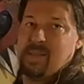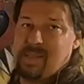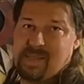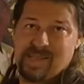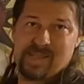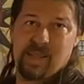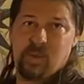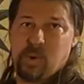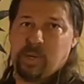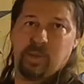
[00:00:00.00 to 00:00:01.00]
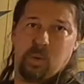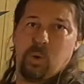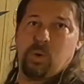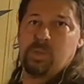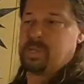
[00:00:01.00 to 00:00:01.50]
See, that's how the rounded
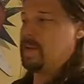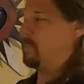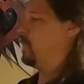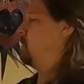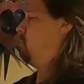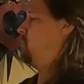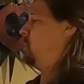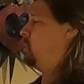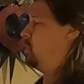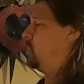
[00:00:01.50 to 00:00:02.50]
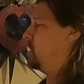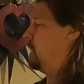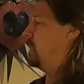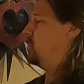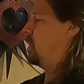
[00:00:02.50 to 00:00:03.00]
corners happen. So it just
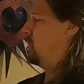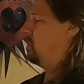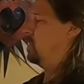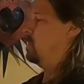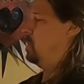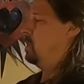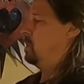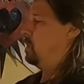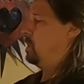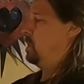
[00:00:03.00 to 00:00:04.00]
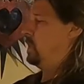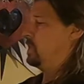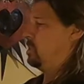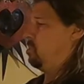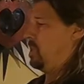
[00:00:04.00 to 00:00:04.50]
slides right over.
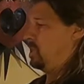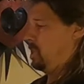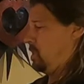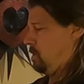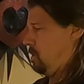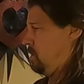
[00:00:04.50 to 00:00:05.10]
Easy peasy.